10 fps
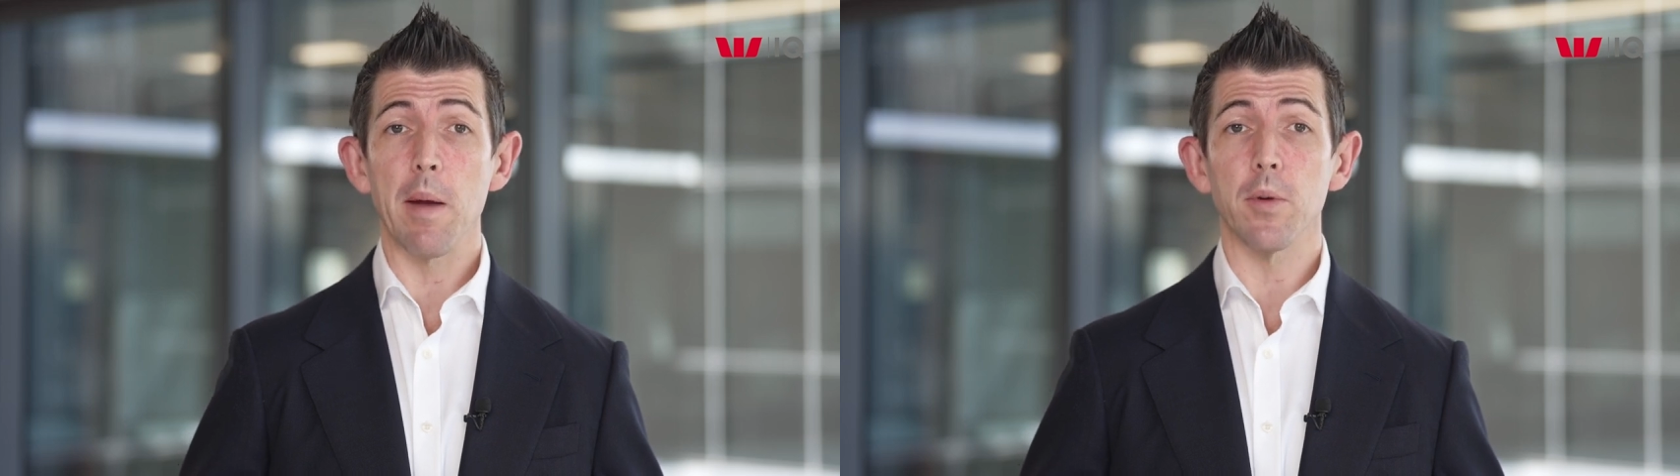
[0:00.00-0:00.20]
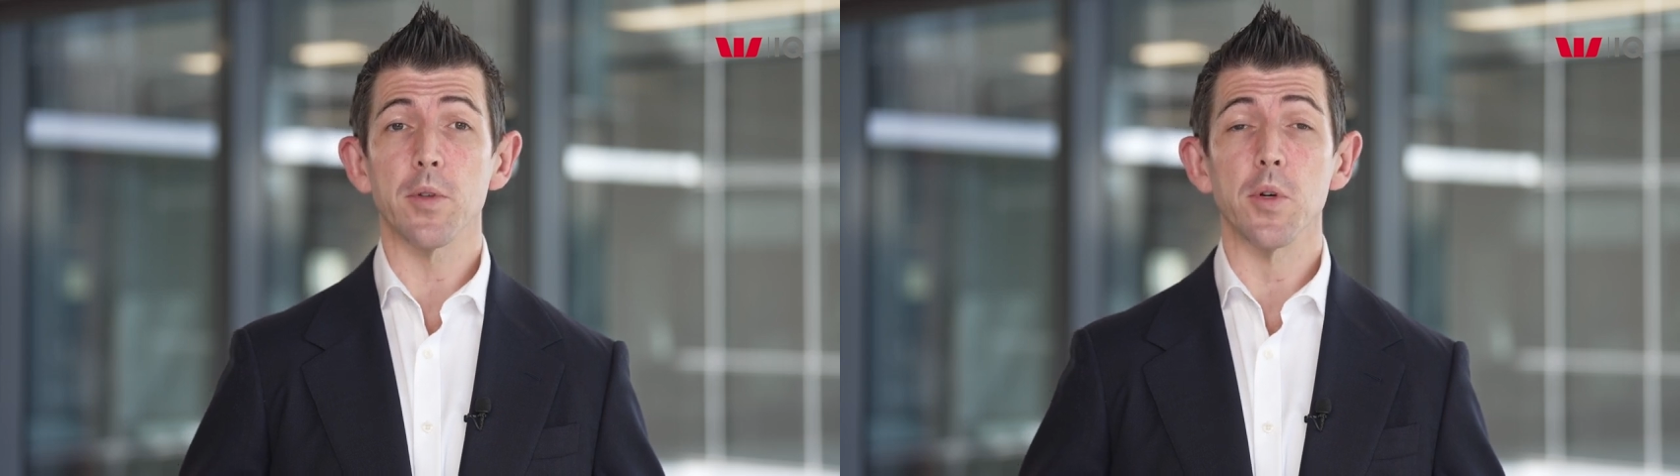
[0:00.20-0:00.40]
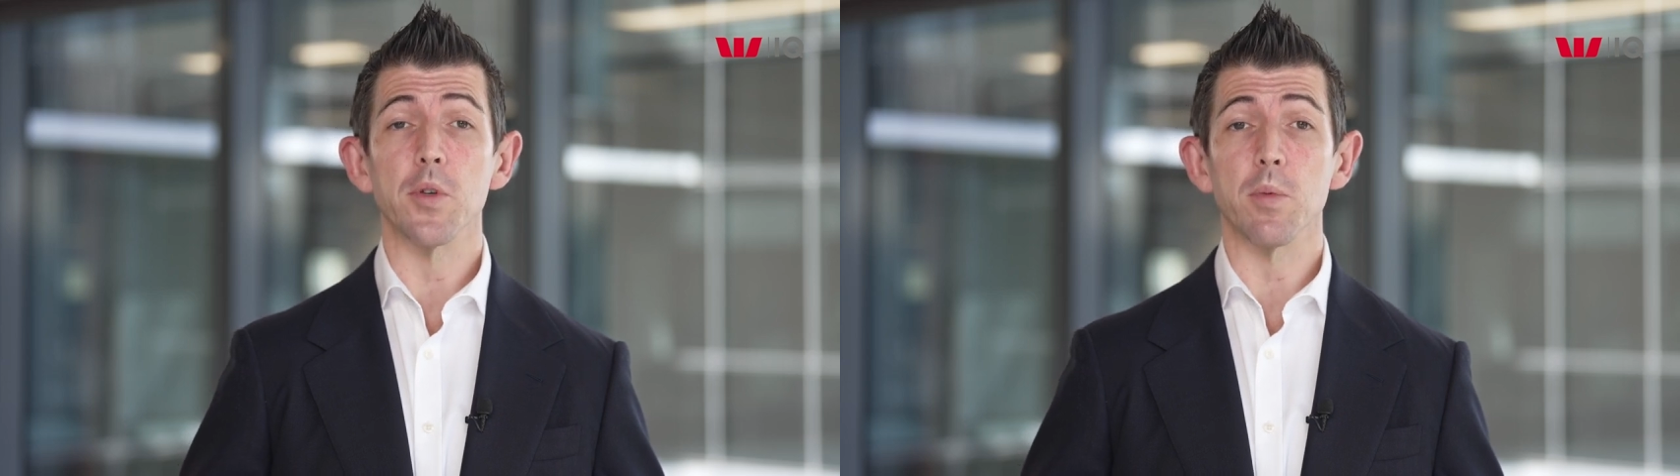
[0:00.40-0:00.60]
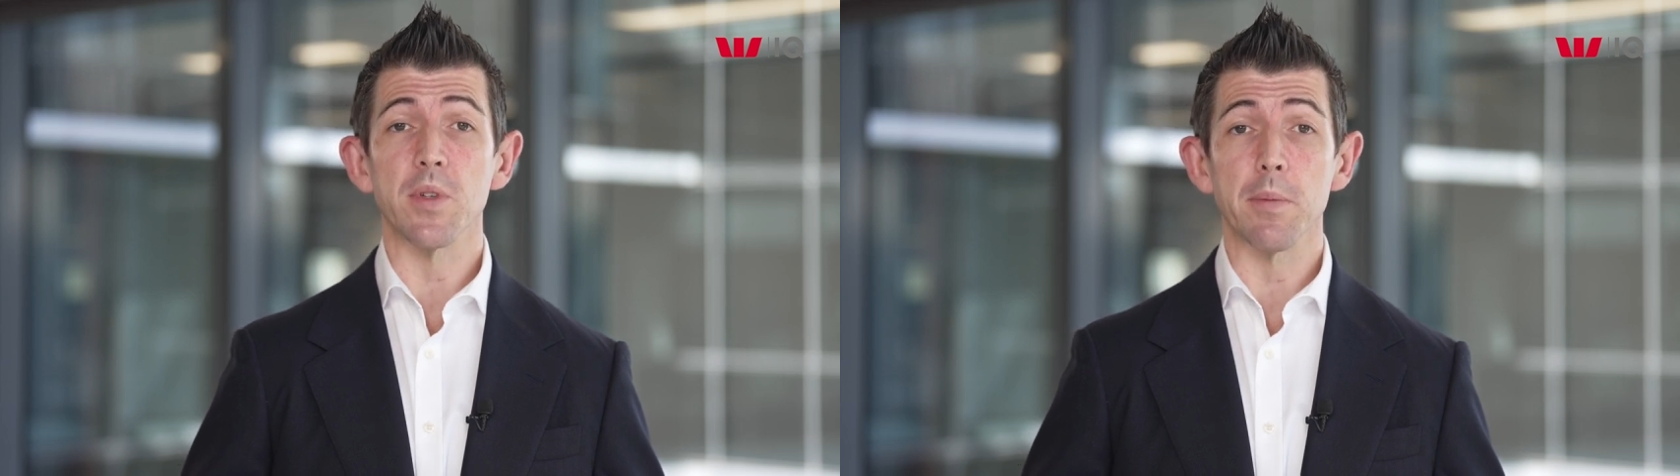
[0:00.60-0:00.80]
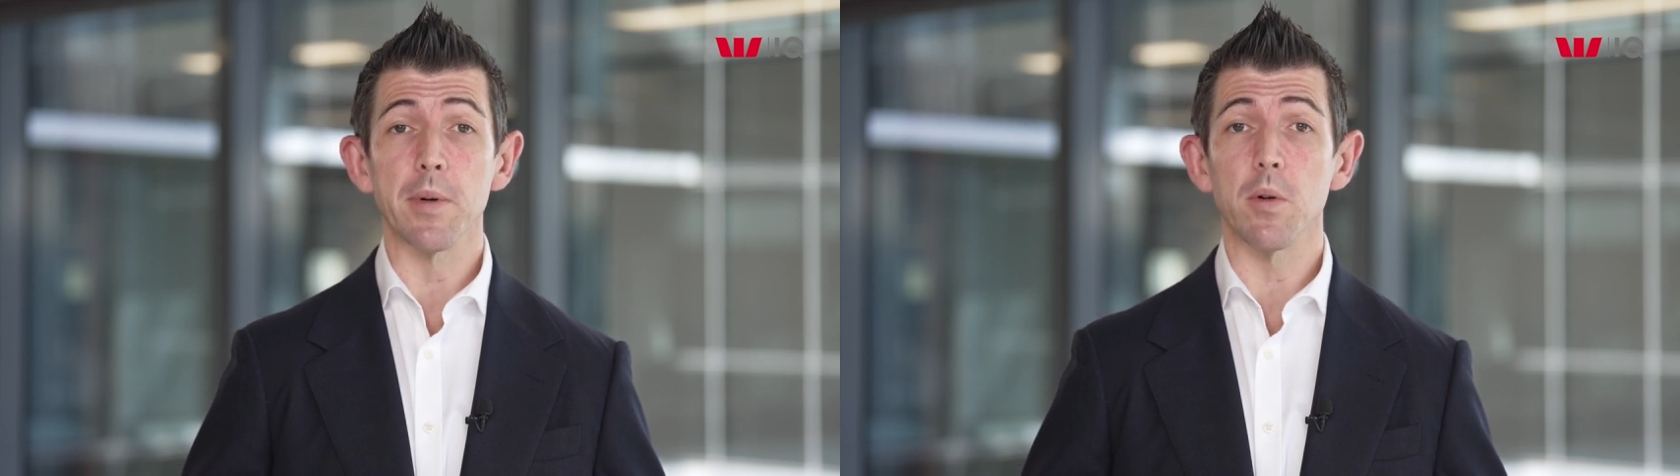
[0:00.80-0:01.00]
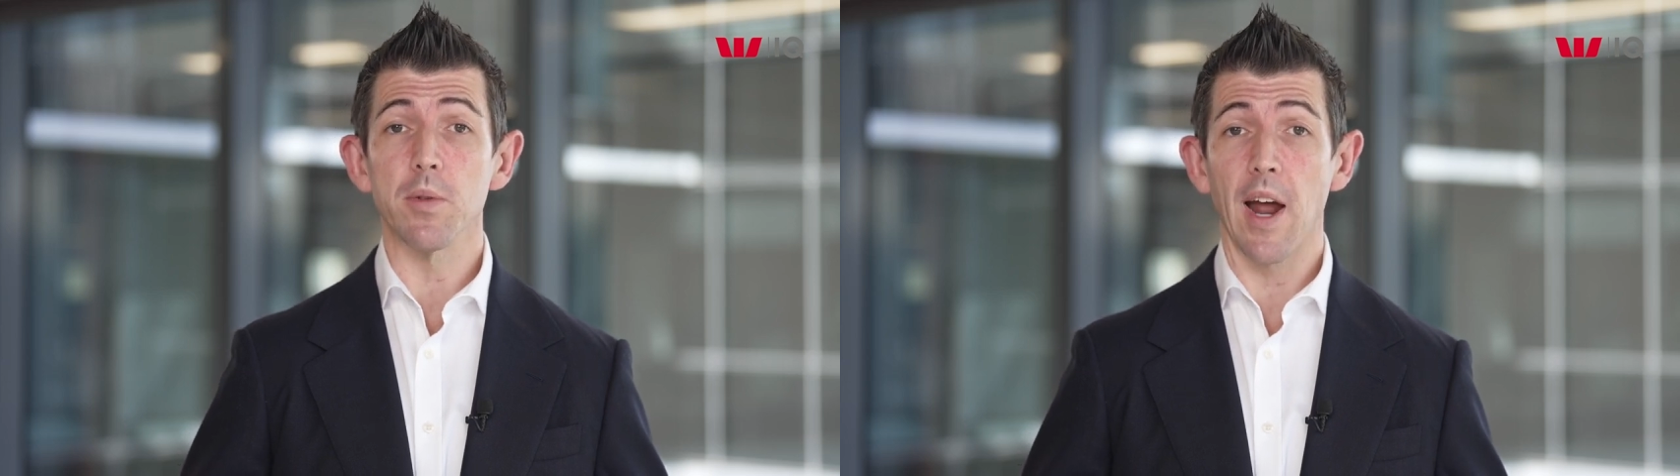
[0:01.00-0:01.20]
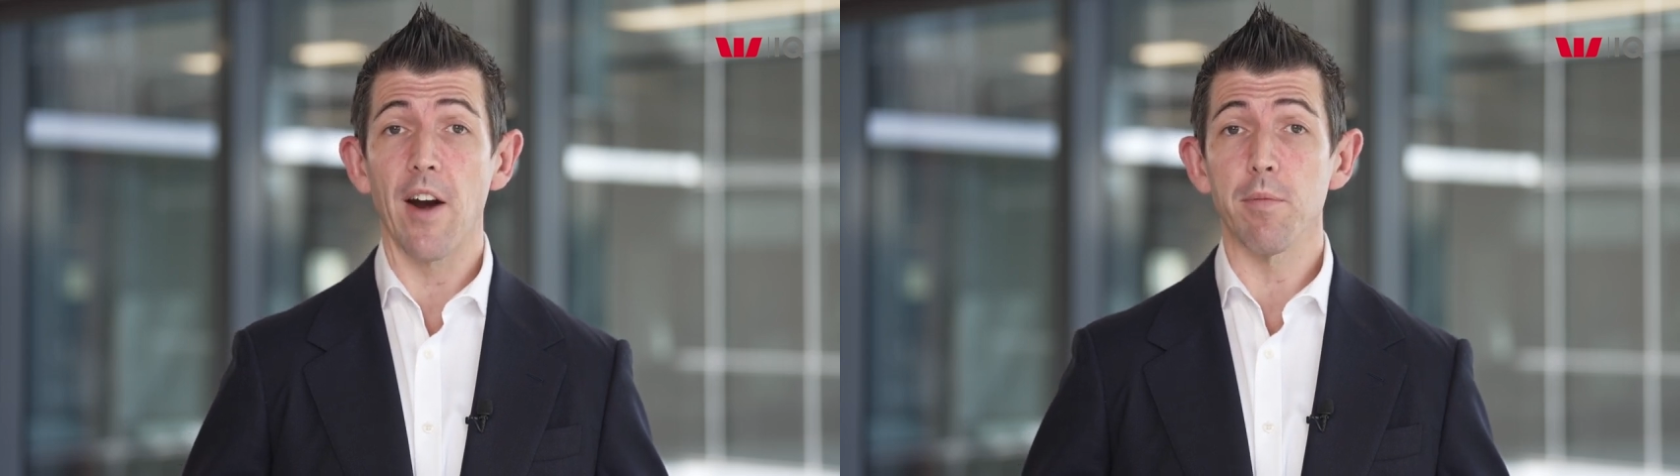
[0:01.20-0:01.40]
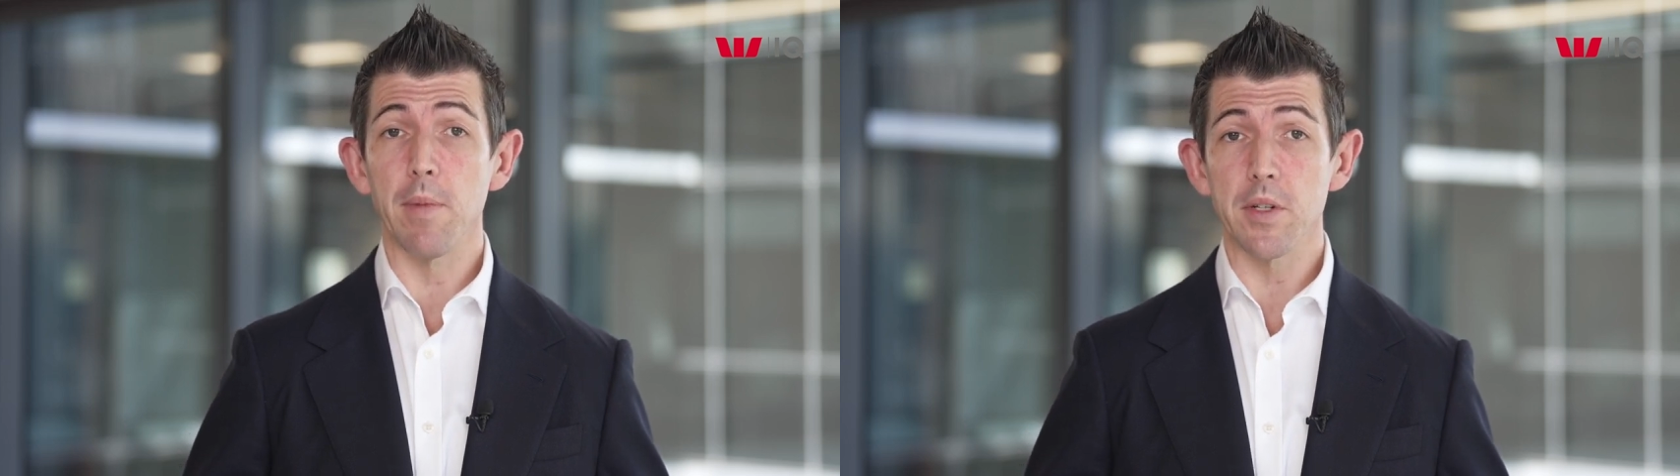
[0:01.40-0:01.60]
April 2's reciprocal
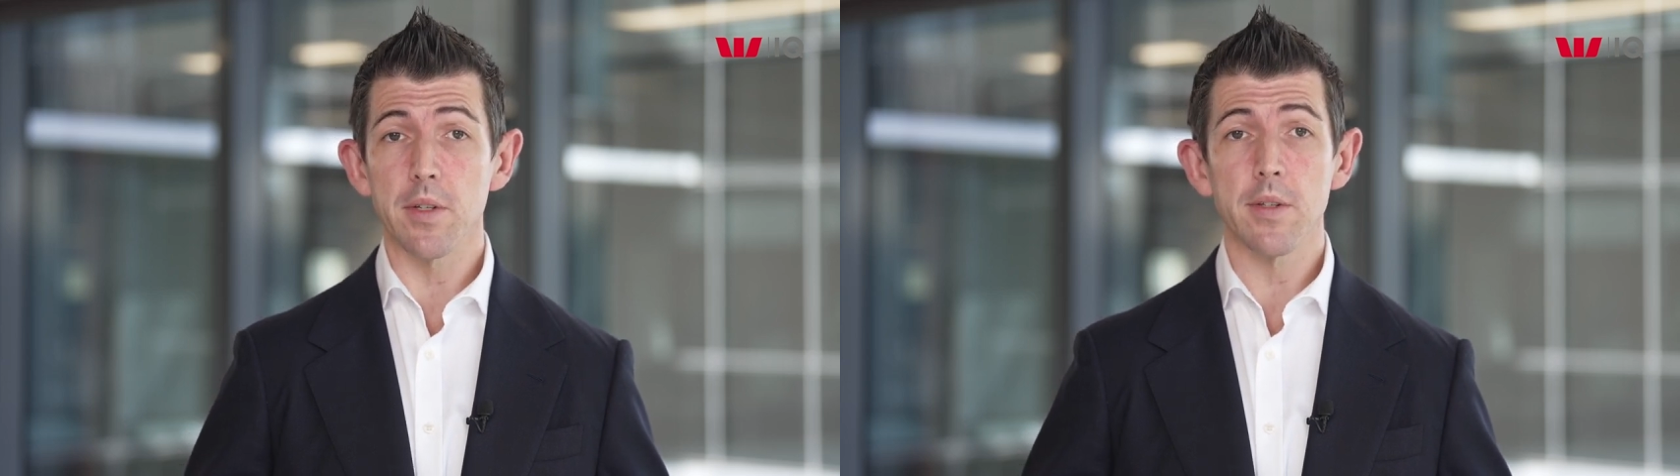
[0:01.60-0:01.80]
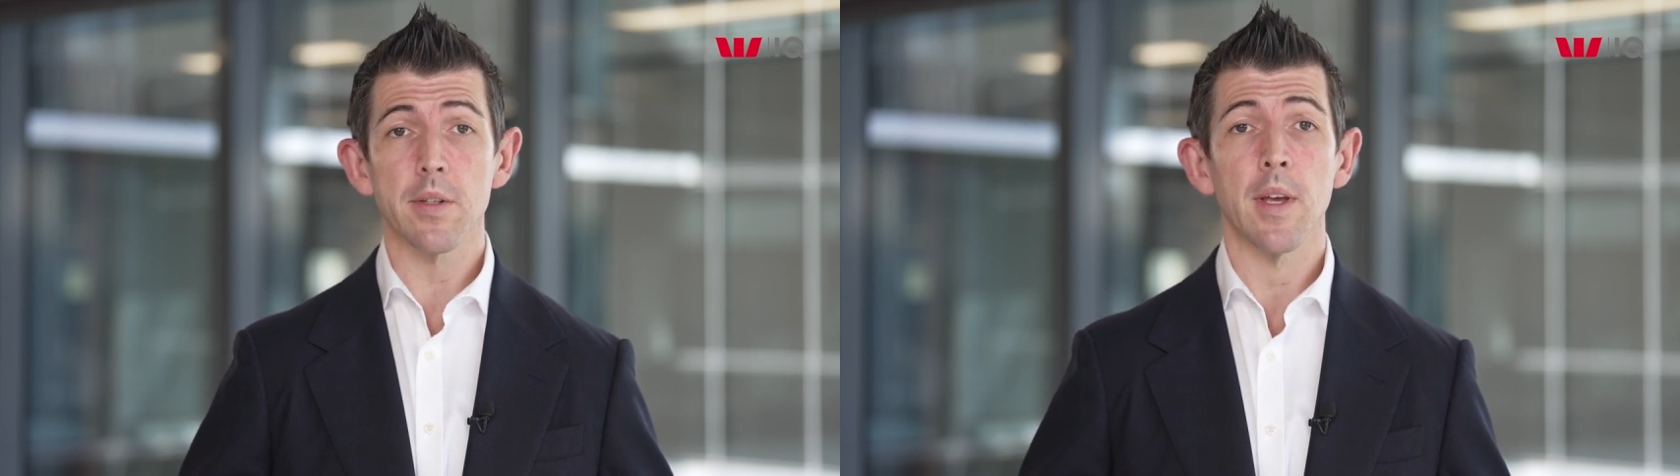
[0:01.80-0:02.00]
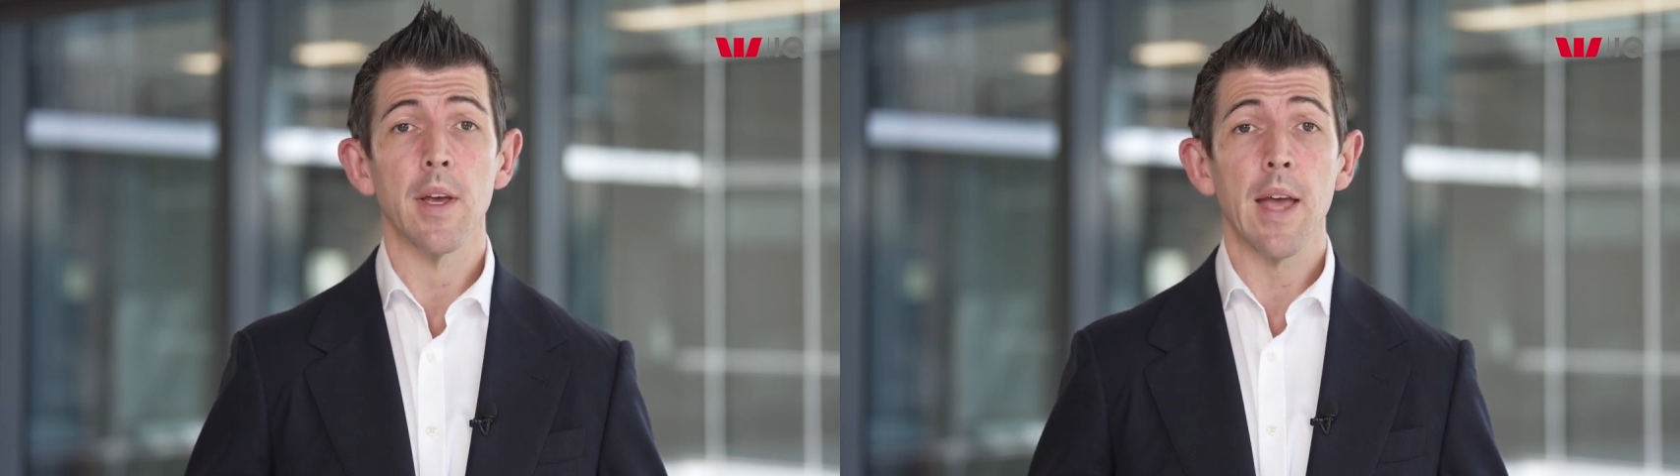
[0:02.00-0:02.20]
tariff measures,